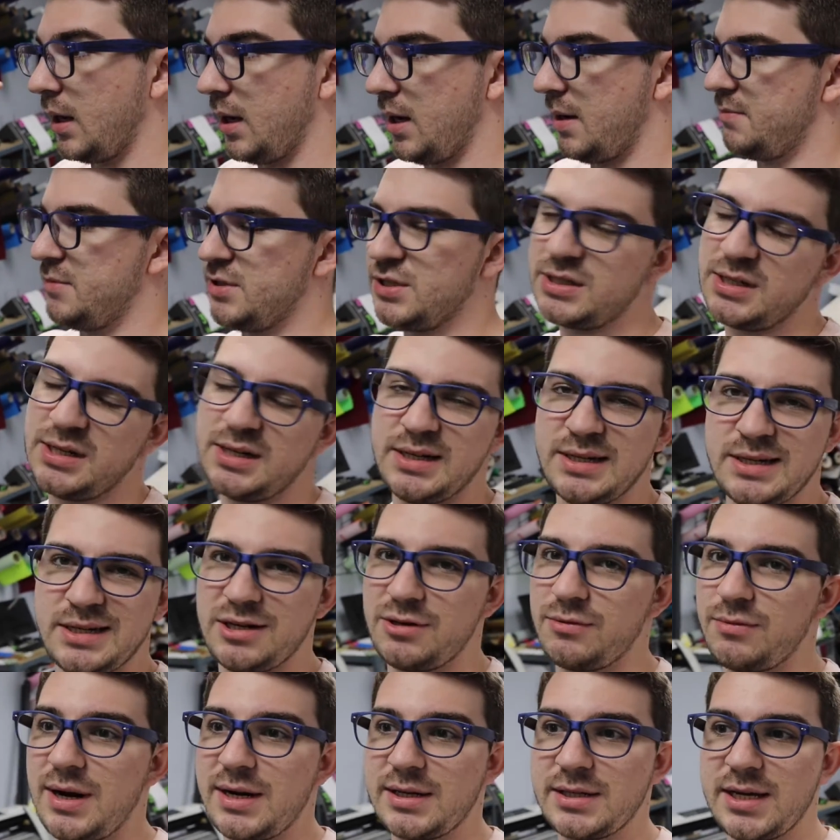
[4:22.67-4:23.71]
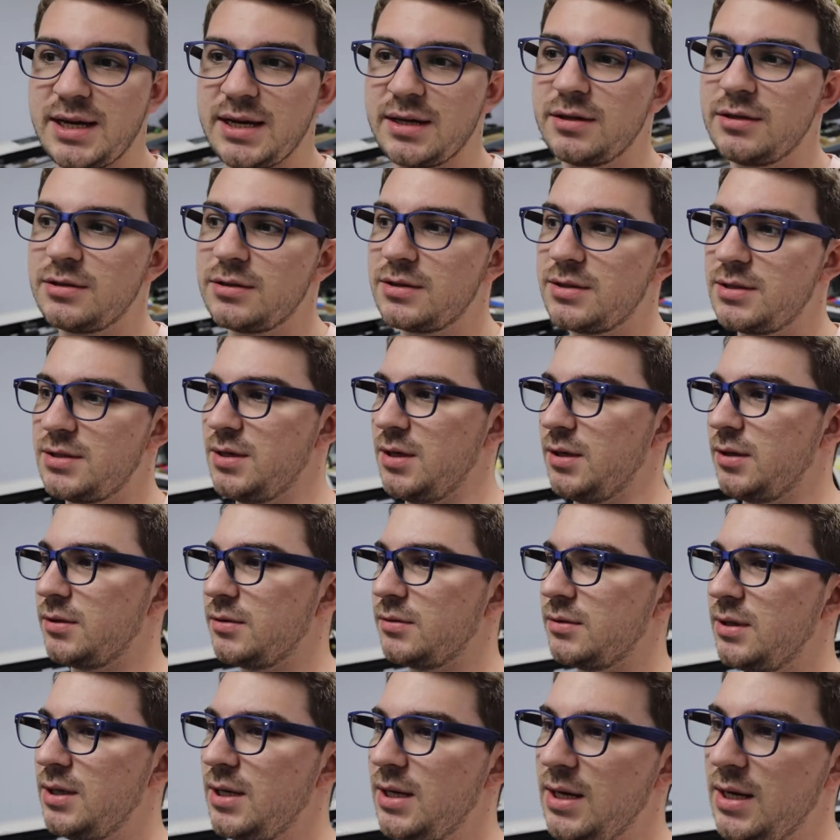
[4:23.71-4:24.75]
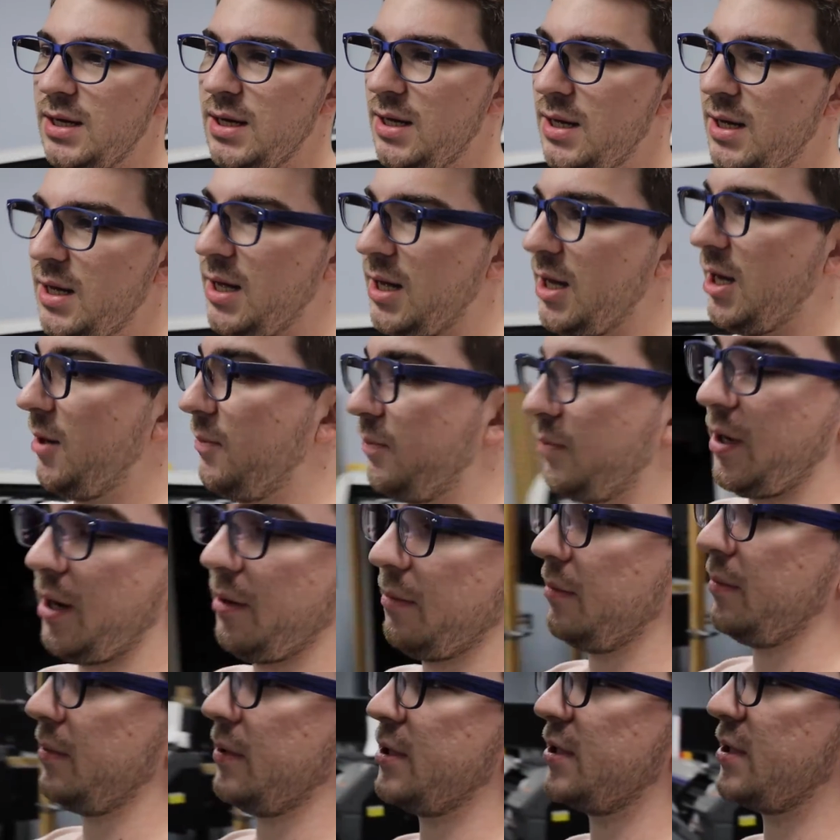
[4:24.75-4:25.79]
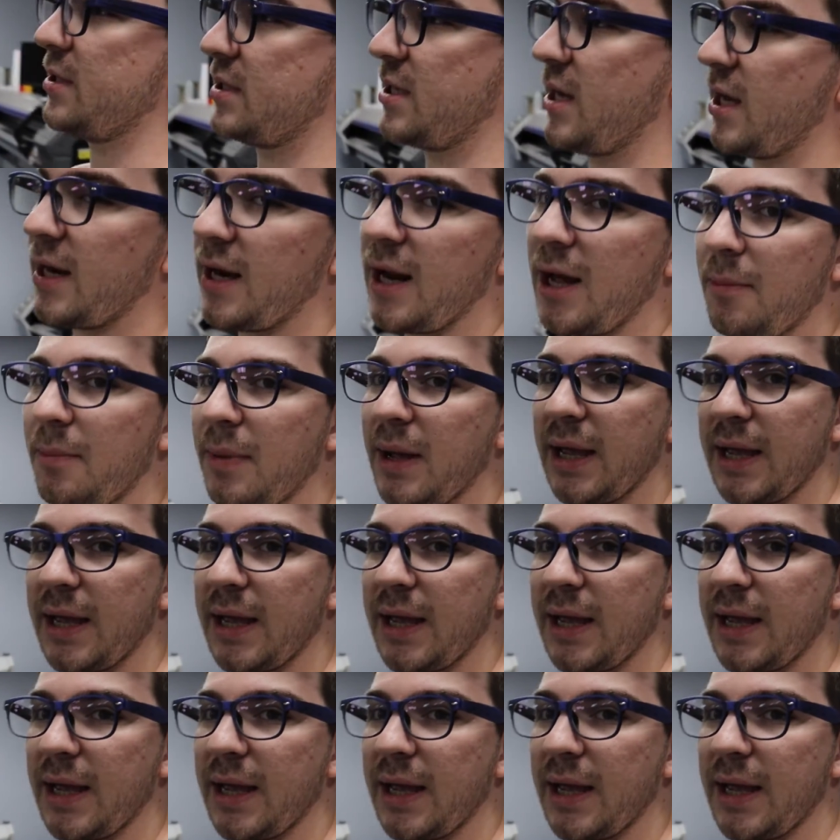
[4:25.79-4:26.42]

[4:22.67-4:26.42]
I'm just gonna need a rectangle, so I'll probably just cut it out by